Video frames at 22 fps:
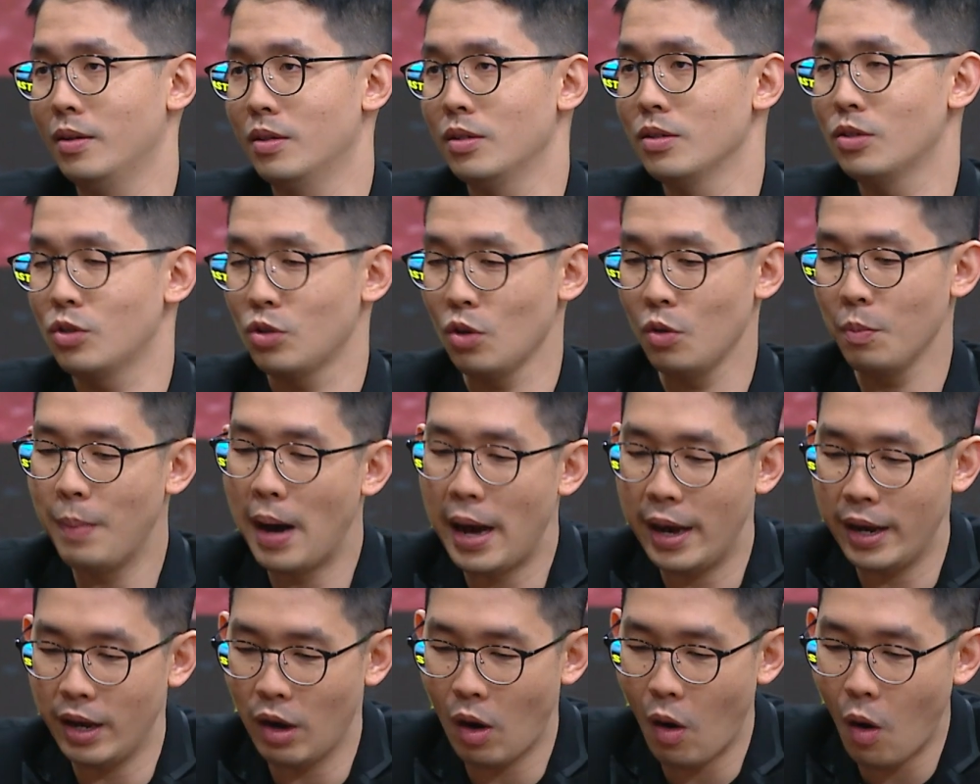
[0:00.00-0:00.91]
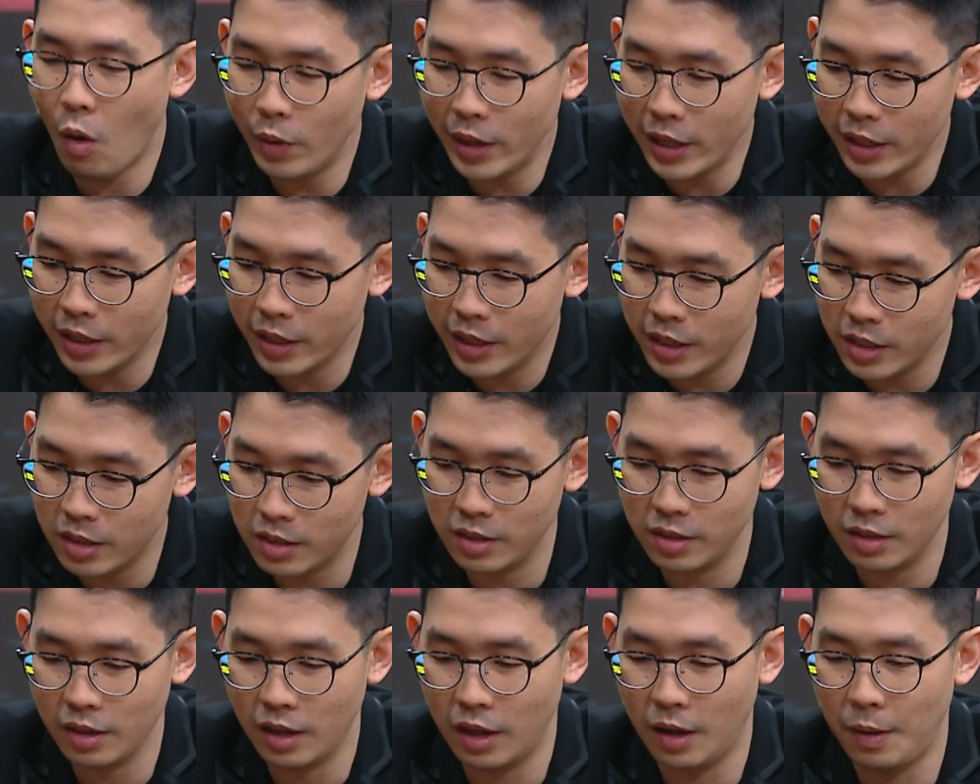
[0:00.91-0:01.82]
So by owning this
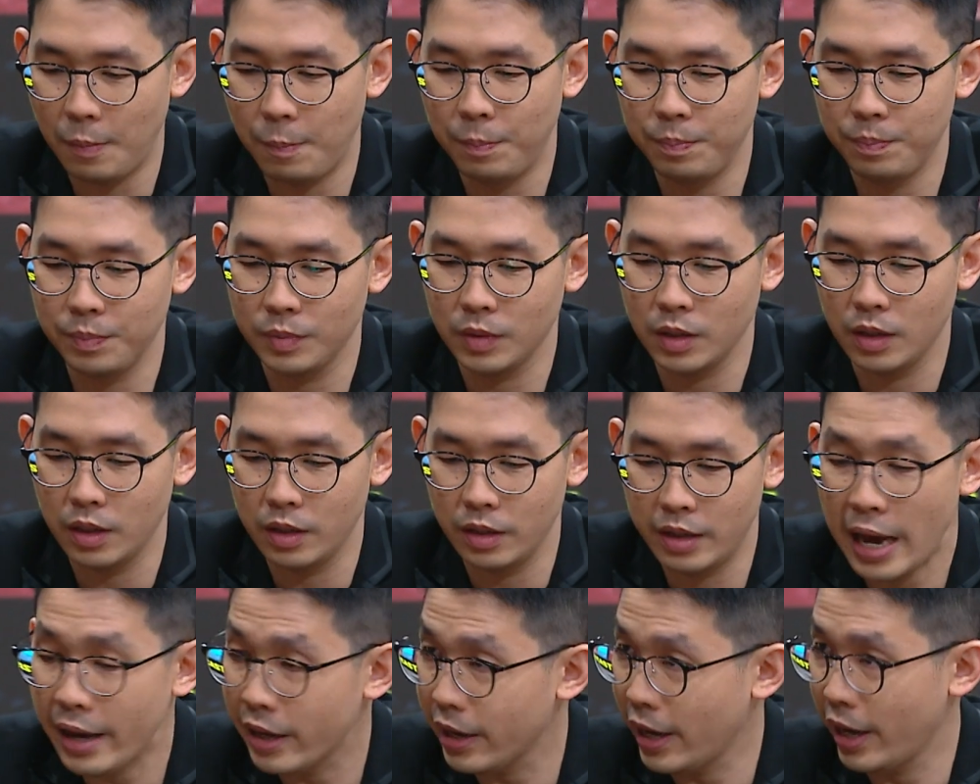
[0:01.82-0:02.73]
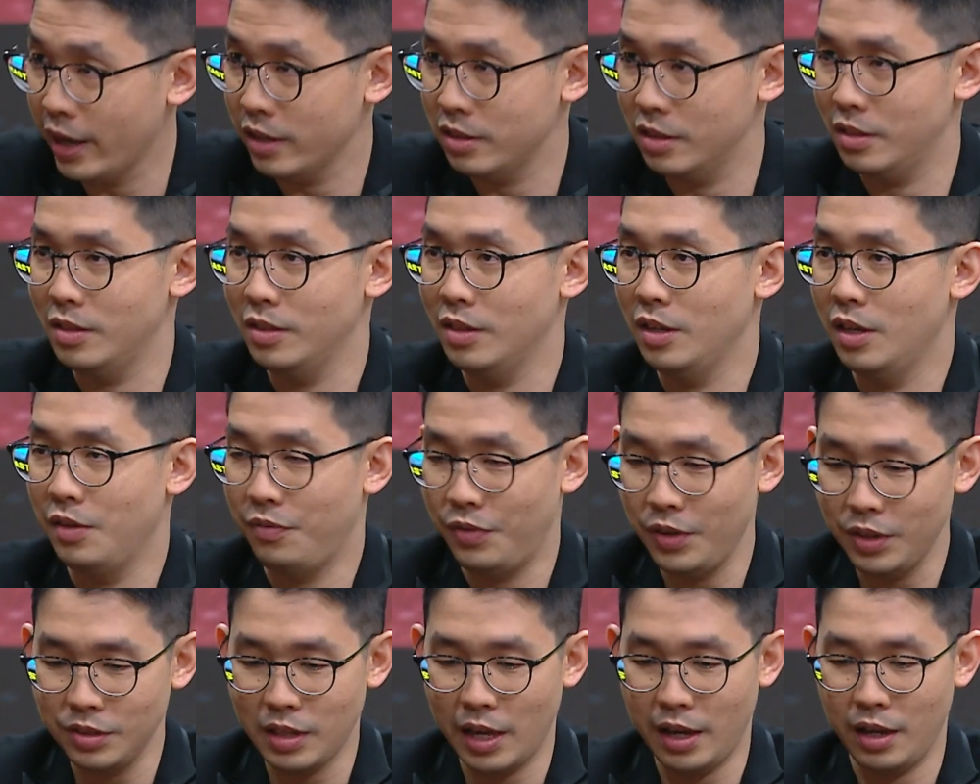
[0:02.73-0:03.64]
diecast,
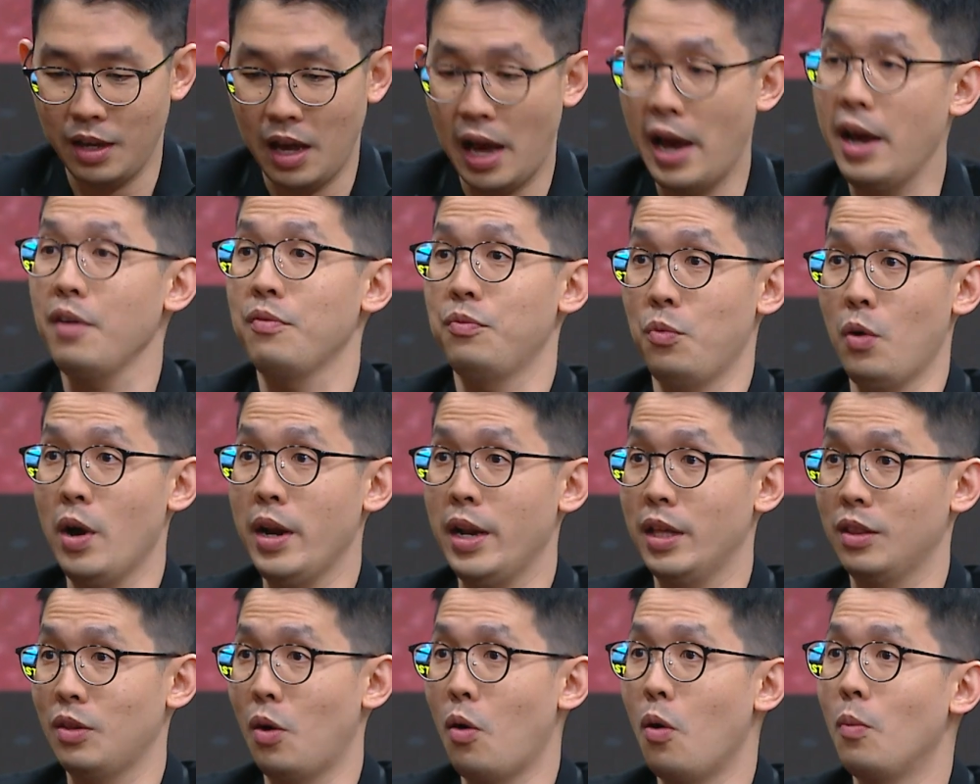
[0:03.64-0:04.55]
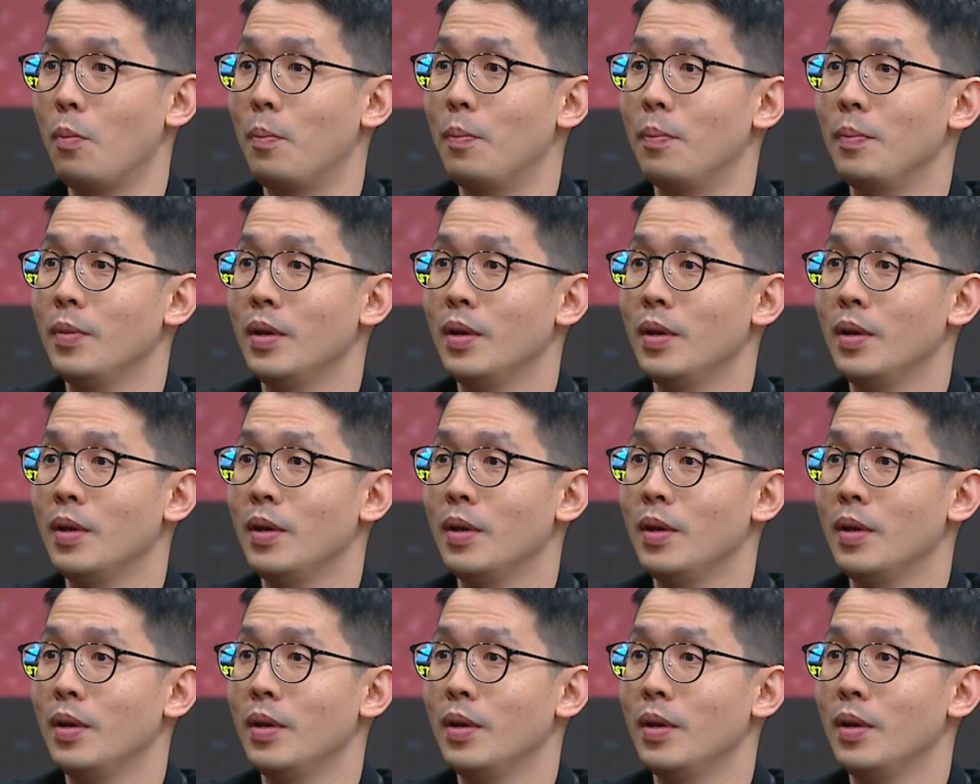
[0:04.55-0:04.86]
feels like I have one at home.